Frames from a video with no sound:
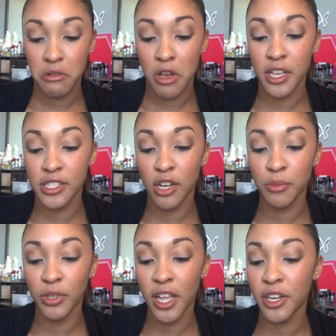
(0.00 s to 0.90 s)
a
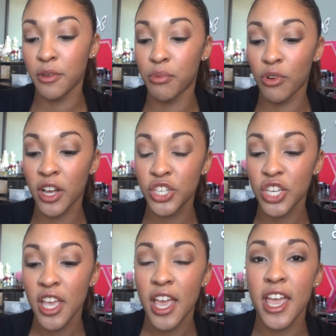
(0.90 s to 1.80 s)
double-ended
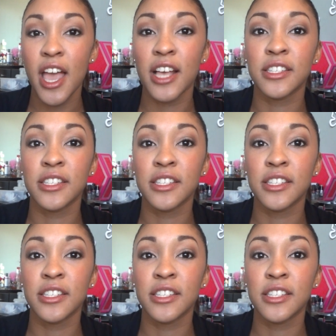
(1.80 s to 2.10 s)
brush. It has